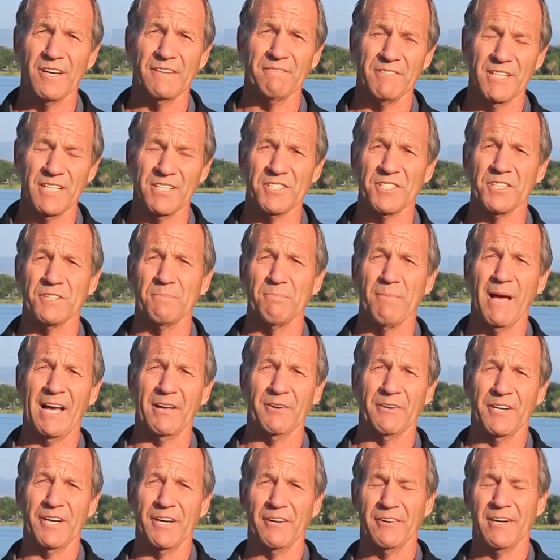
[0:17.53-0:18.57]
I've done some
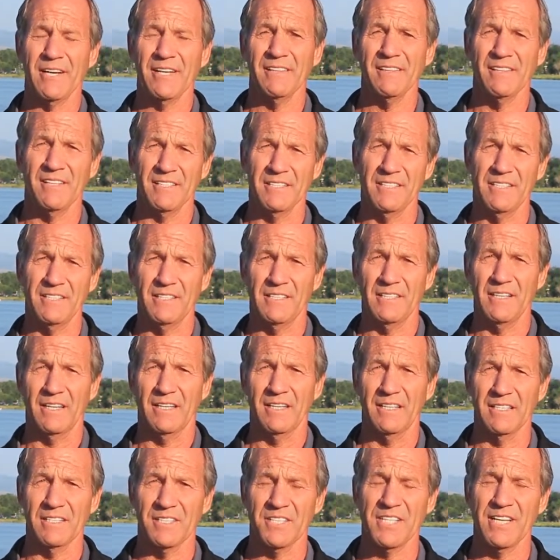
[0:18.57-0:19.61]
mountaineering, the
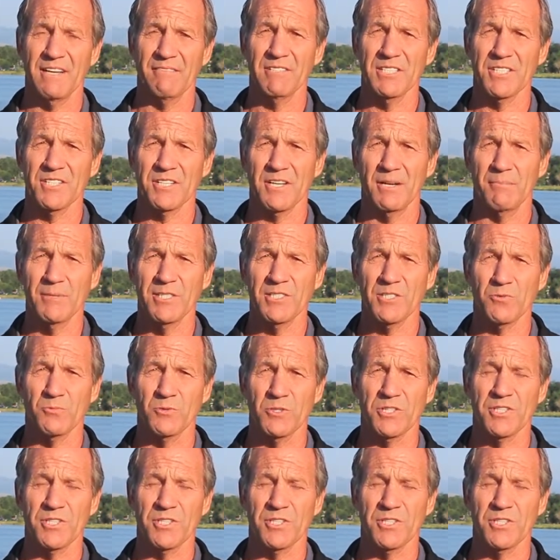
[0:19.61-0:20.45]
uh, seven summits,